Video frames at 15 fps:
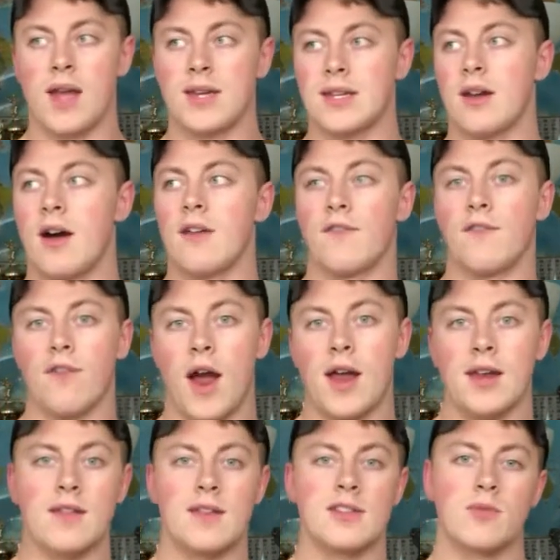I did on
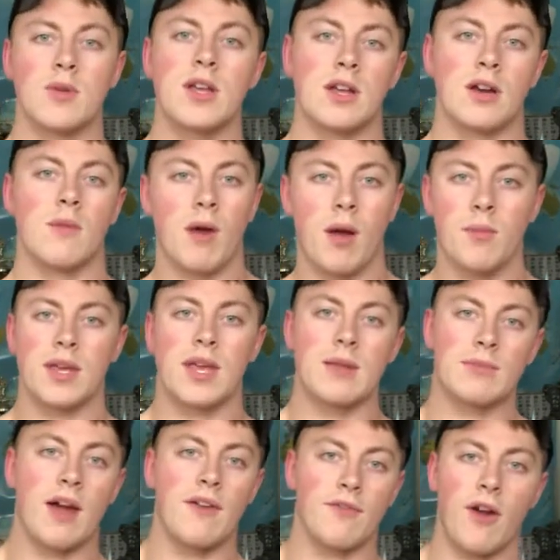Friday this week, and I'll probably
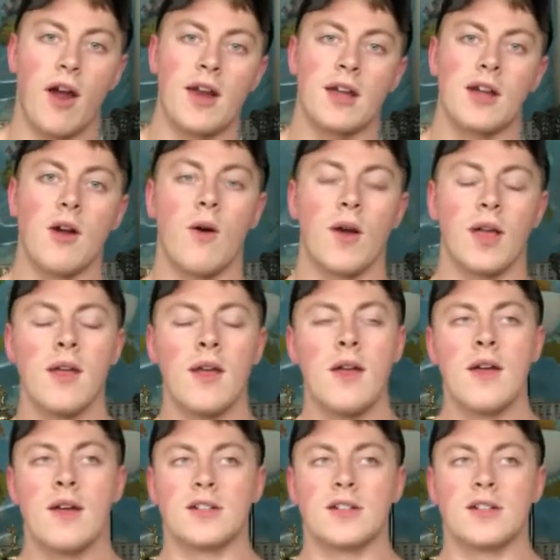keep that Friday going